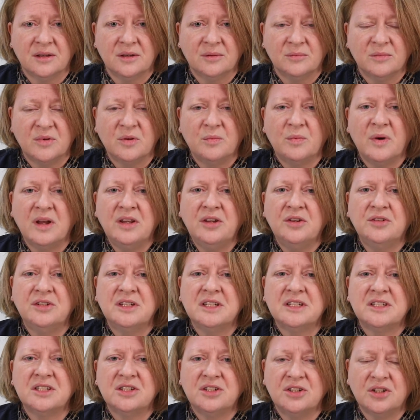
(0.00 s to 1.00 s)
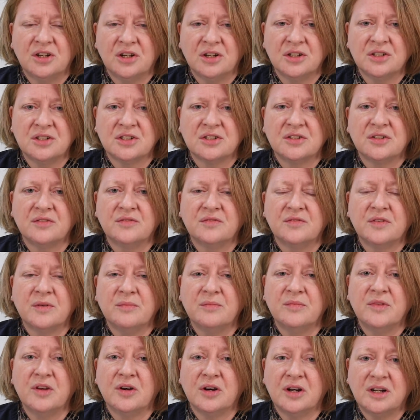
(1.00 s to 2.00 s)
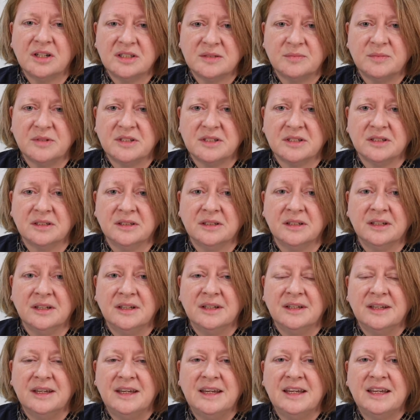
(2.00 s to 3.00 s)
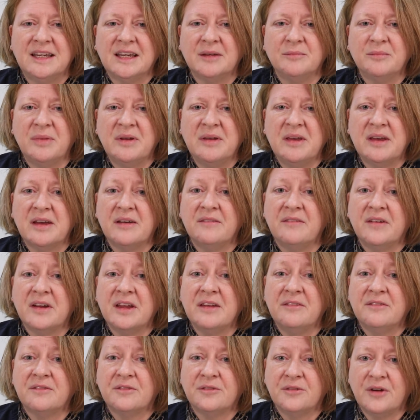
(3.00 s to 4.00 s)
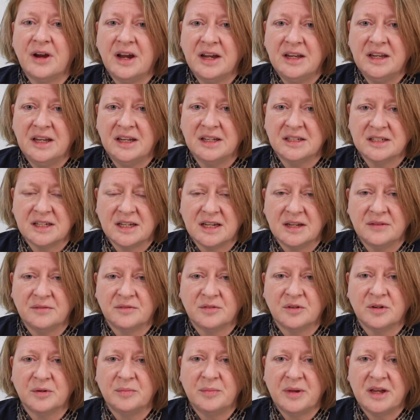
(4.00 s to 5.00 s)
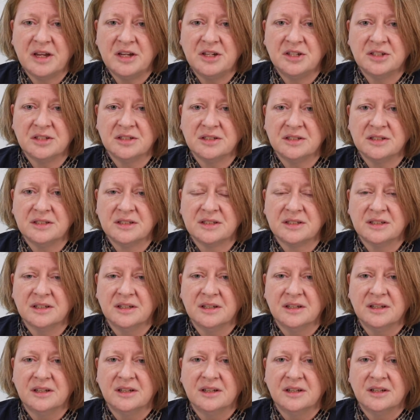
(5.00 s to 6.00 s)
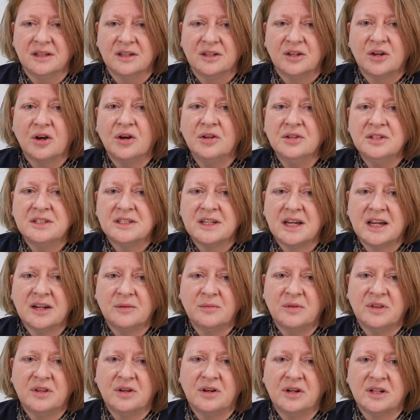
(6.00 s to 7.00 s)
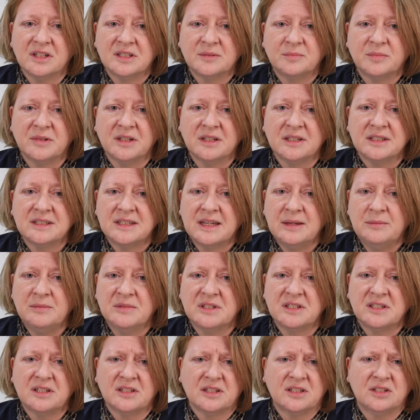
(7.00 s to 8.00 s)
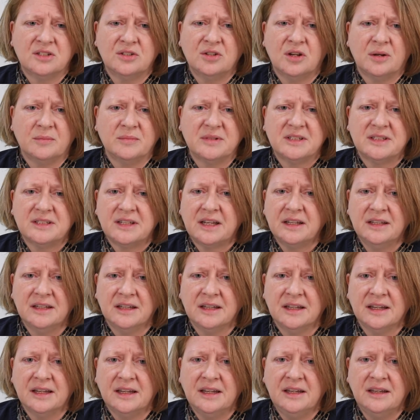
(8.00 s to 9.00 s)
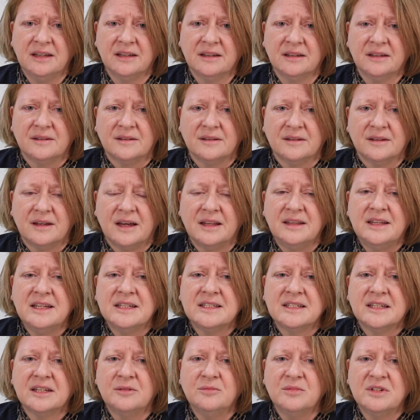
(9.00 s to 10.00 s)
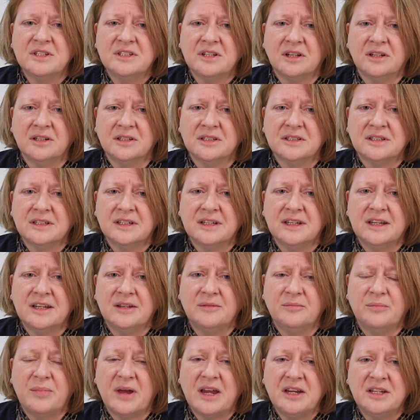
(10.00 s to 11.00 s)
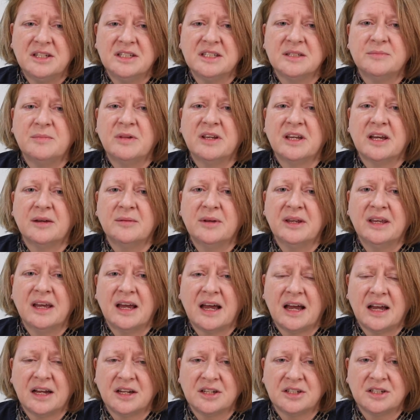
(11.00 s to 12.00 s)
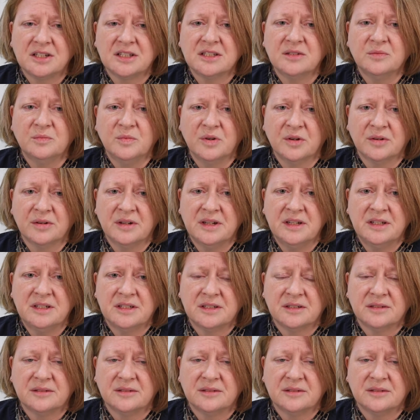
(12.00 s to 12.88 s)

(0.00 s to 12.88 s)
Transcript: But when you're discharged from the hospital, it can be a very frightening time for our patients. Contact with the hospital seems to stop suddenly, and this can result in patients becoming anxious and worried.